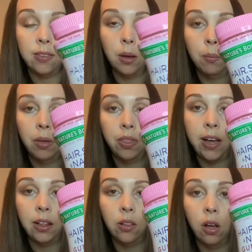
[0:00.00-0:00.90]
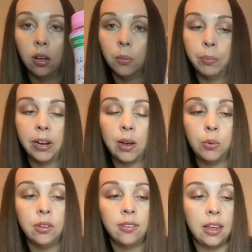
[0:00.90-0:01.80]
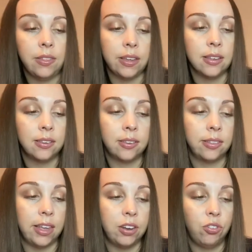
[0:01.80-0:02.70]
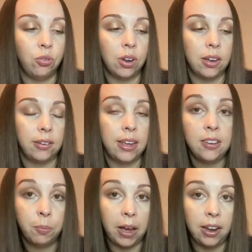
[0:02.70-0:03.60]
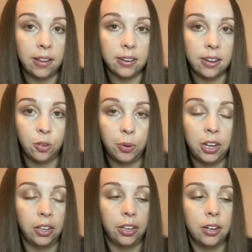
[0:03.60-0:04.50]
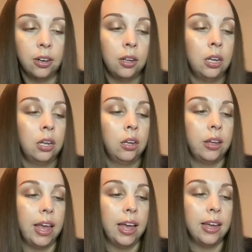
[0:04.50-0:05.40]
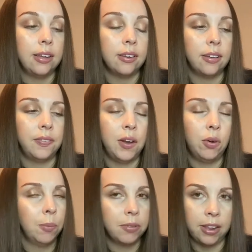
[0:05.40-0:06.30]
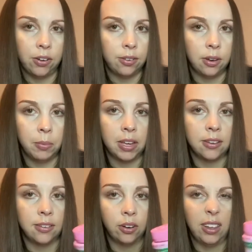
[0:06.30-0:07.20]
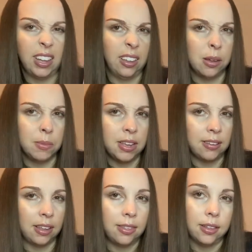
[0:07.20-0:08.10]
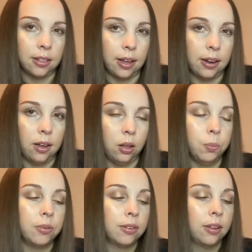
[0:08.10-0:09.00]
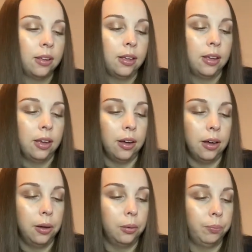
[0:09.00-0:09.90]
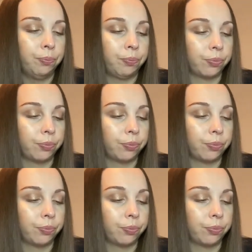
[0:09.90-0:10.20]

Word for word: them that long, but I will say this, they do not taste bad. They taste pretty good and they don't upset your stomach because they're like gummies. I think that helps. Um,